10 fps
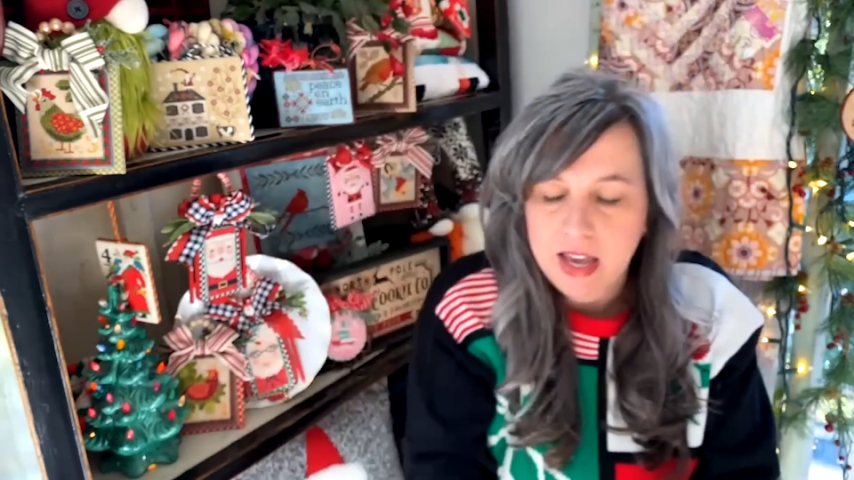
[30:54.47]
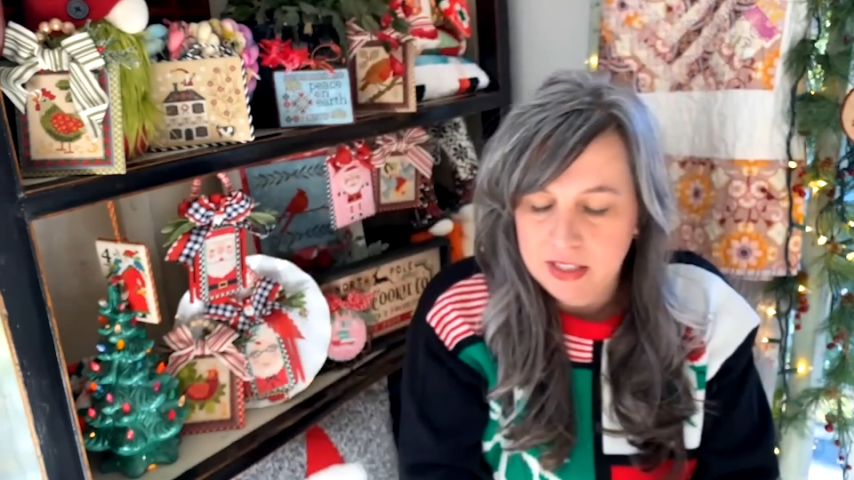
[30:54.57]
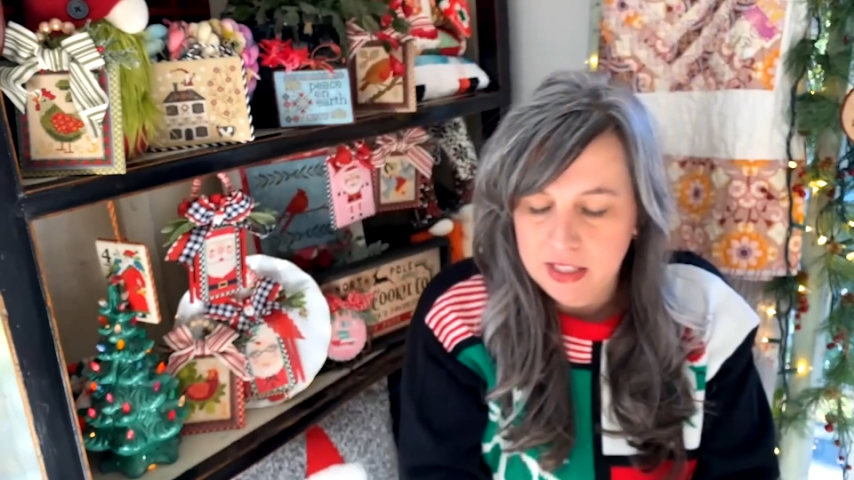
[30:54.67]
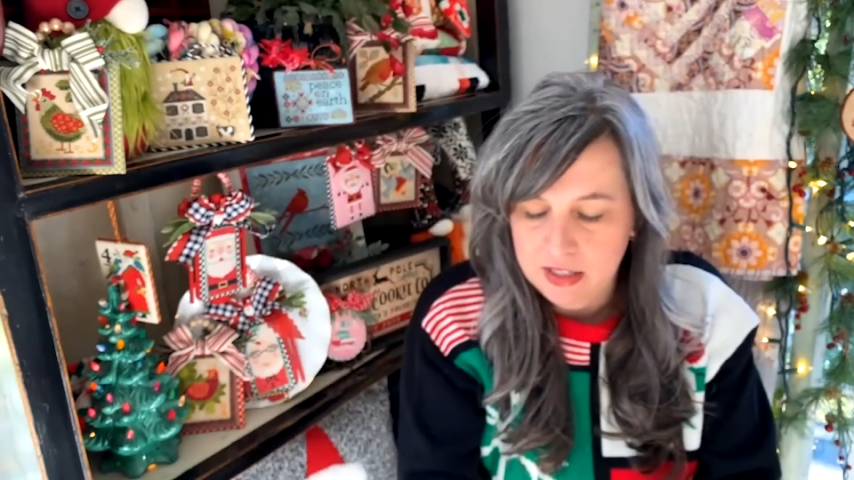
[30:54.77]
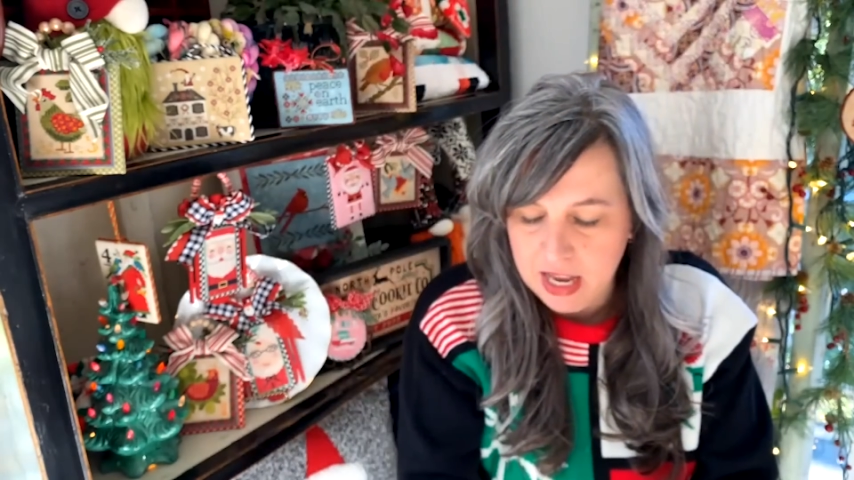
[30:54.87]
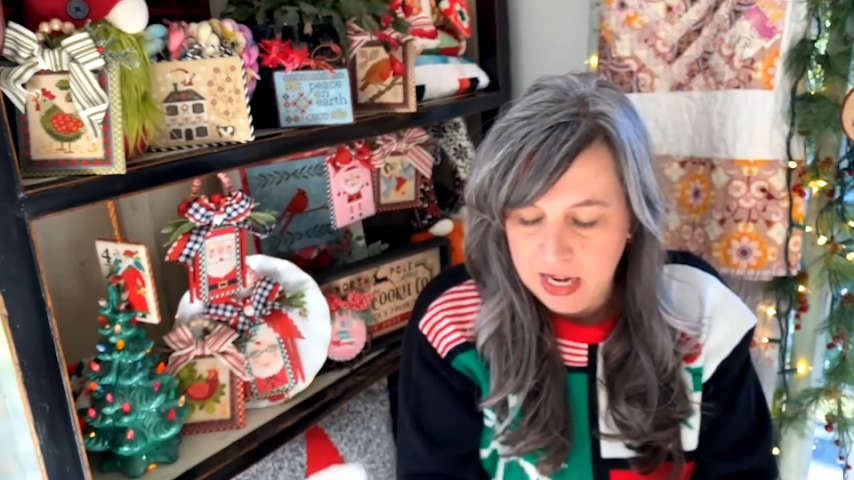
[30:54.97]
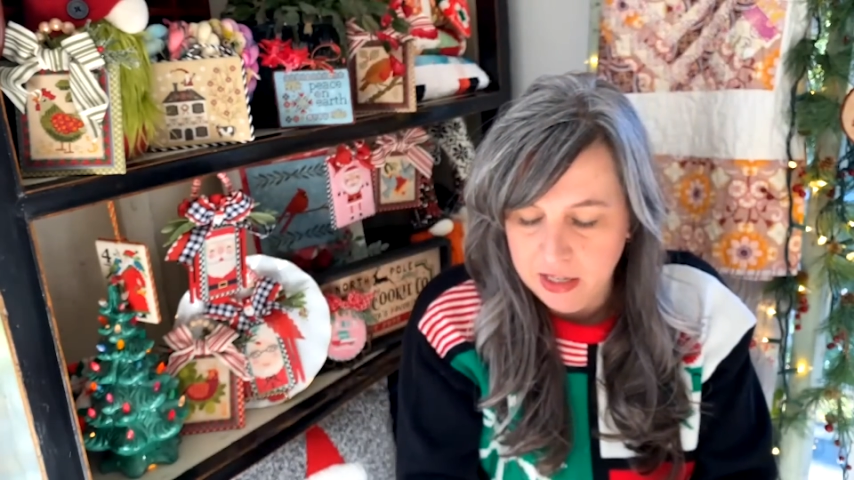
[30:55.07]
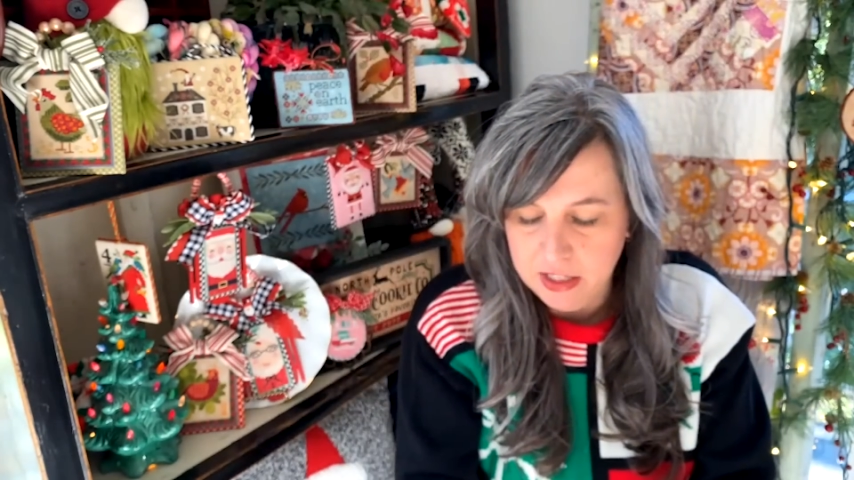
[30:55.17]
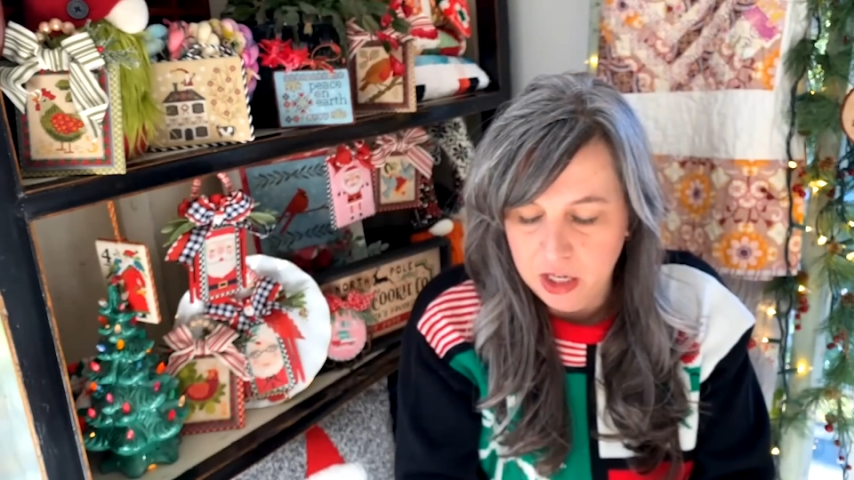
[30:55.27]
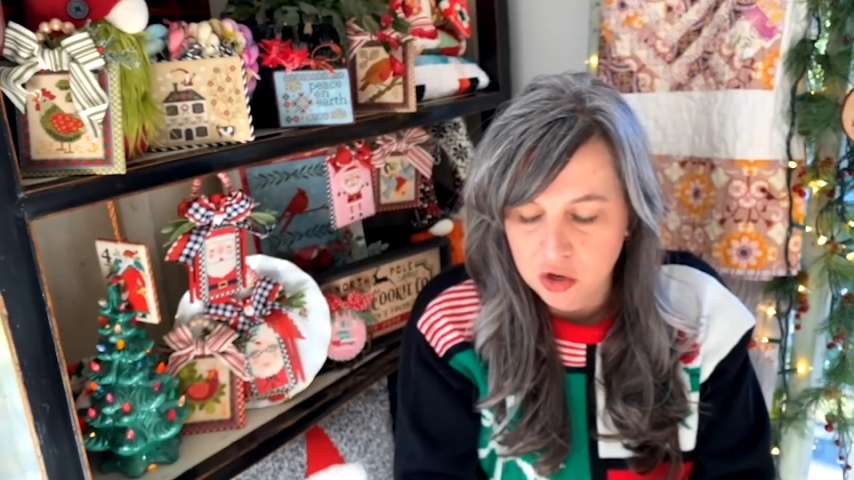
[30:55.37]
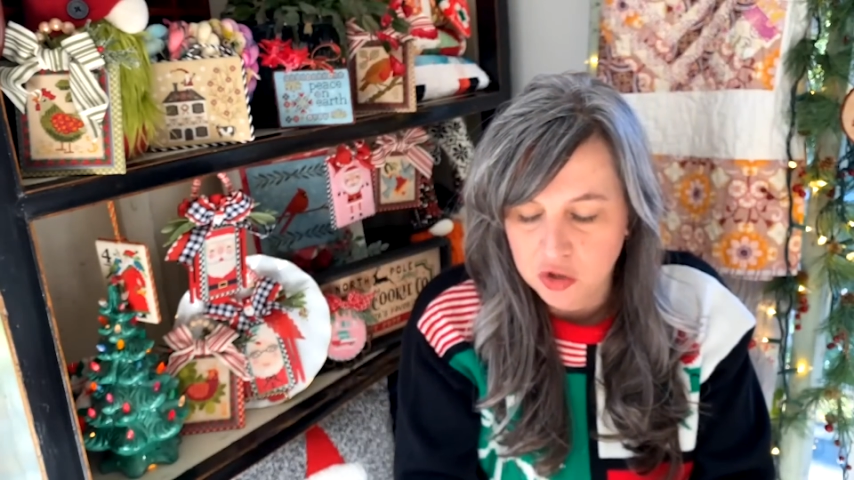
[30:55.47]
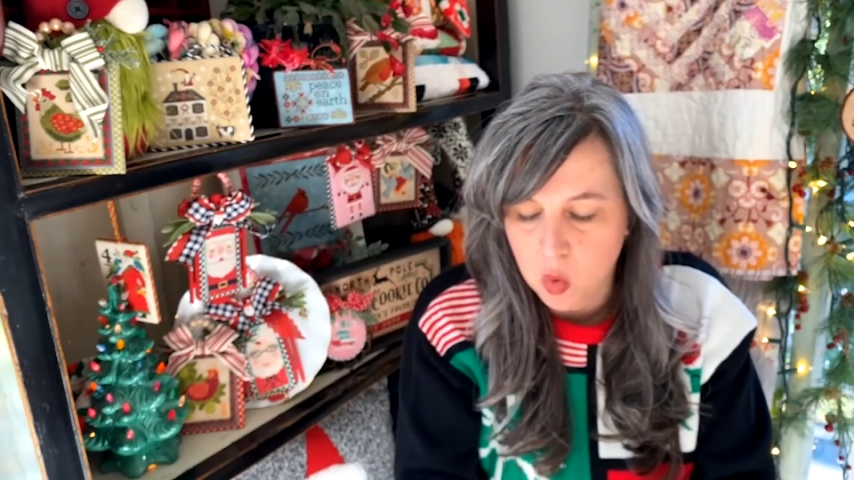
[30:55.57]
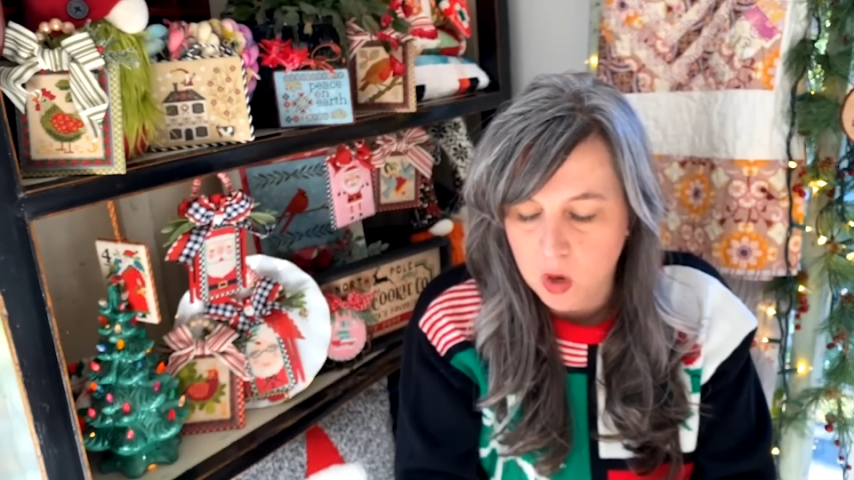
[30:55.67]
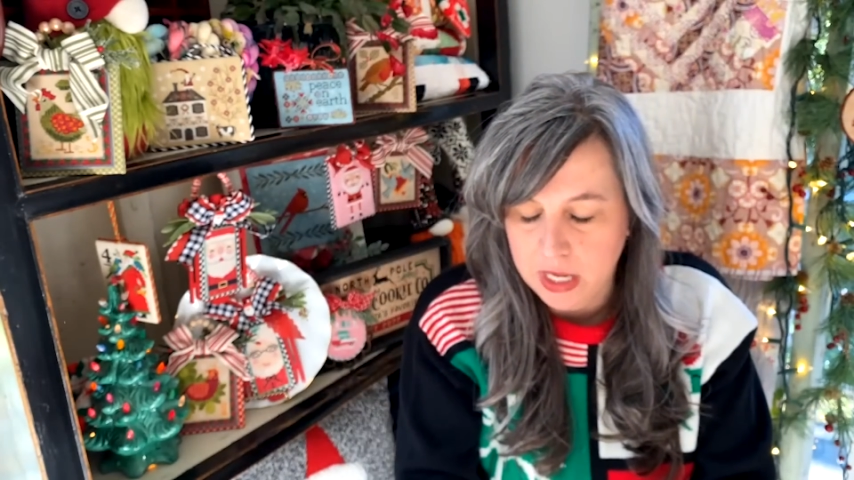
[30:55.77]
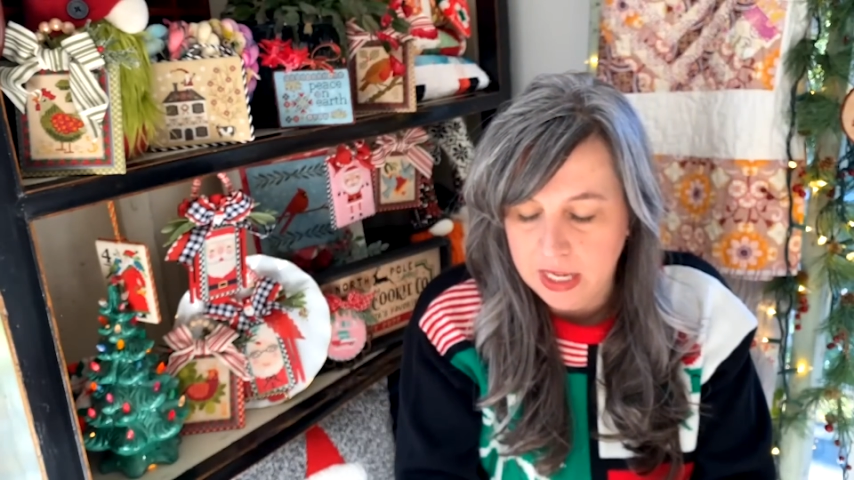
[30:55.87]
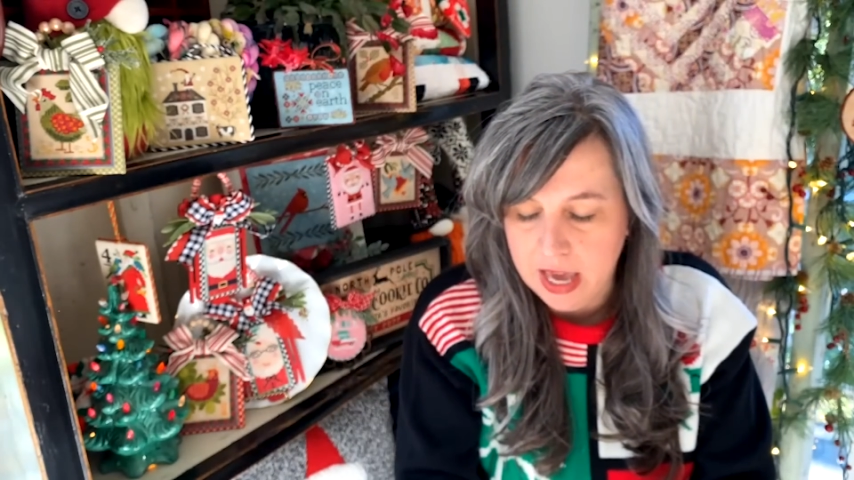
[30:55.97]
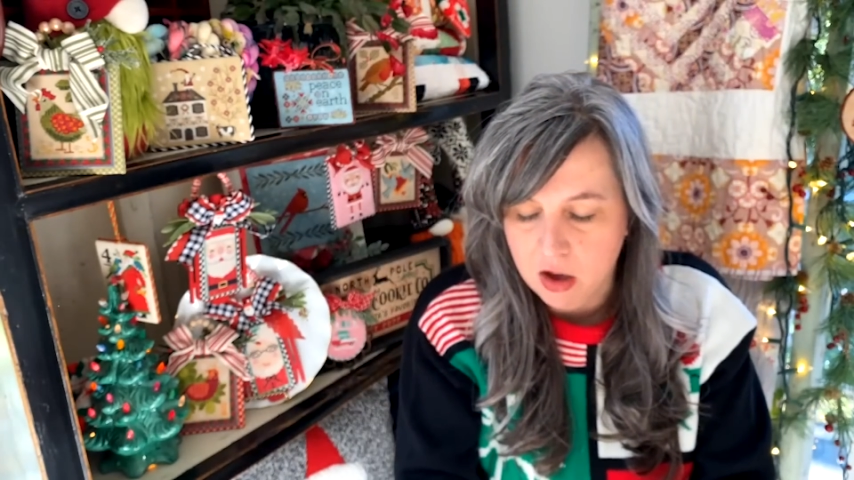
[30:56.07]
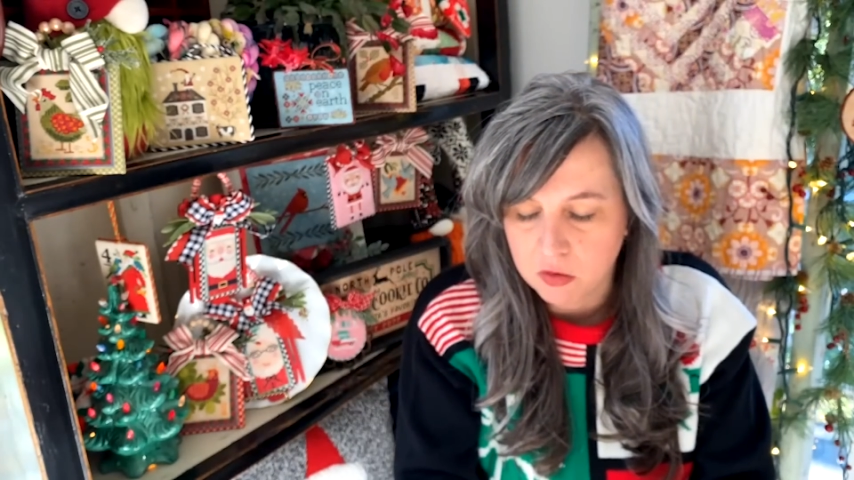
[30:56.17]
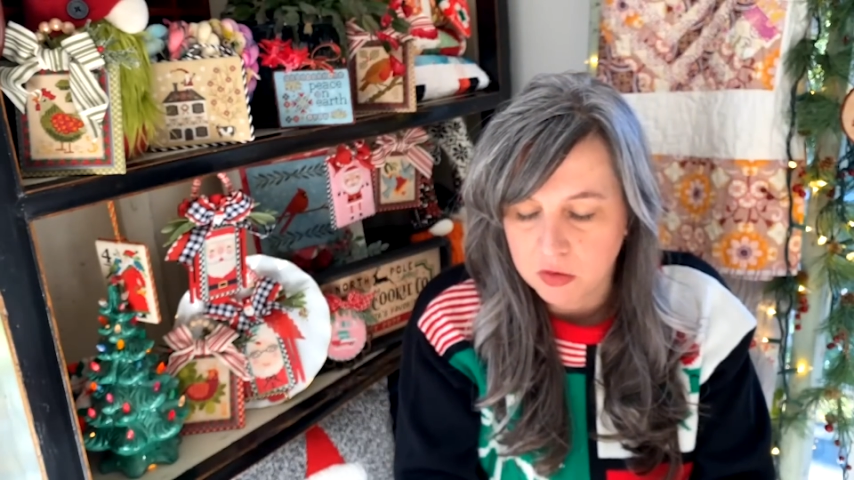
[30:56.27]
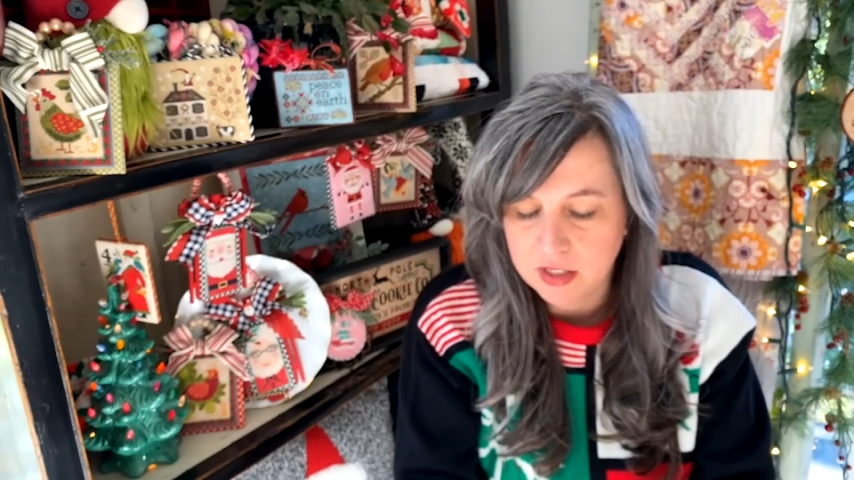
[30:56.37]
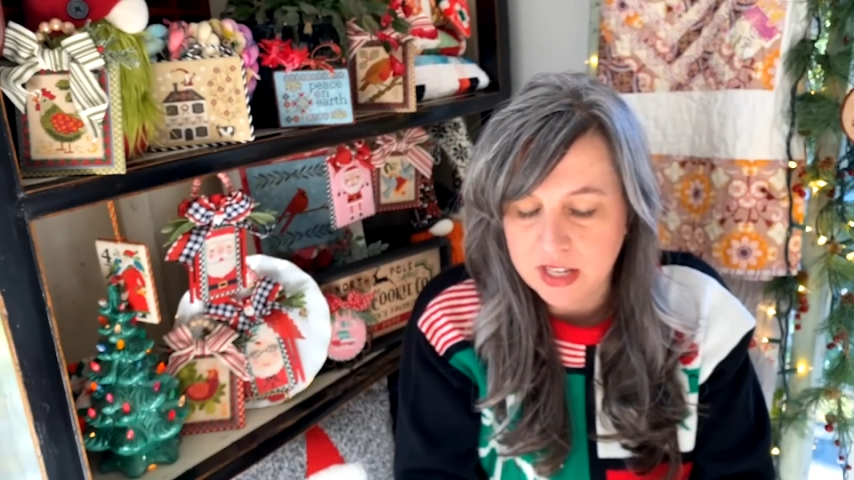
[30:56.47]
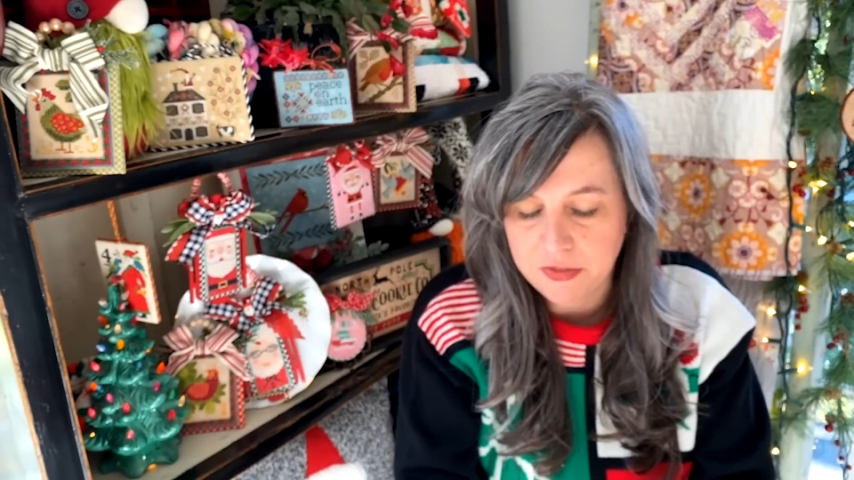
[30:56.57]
to guess it's 18 or 20 count.